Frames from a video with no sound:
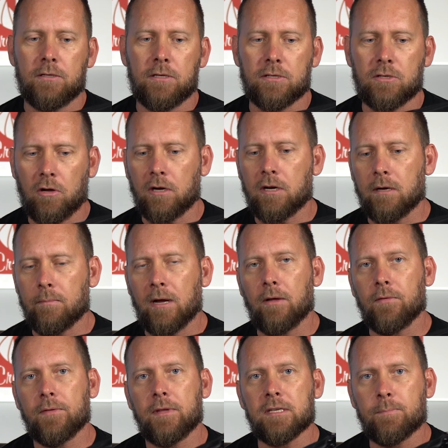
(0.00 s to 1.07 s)
just talking
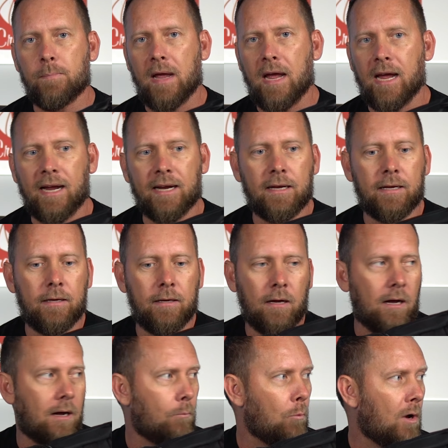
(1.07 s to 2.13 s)
about this bag,
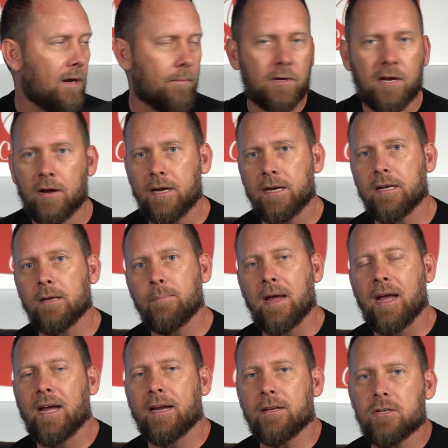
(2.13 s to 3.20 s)
what I'm carrying in the
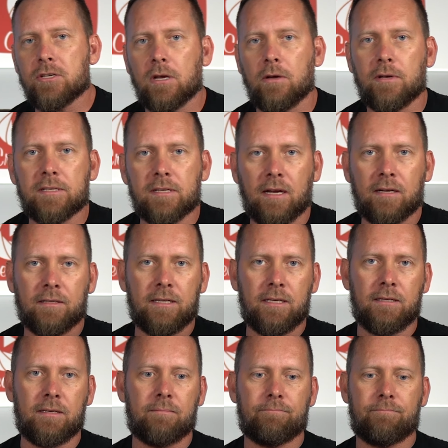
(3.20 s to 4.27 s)
bag, and show exactly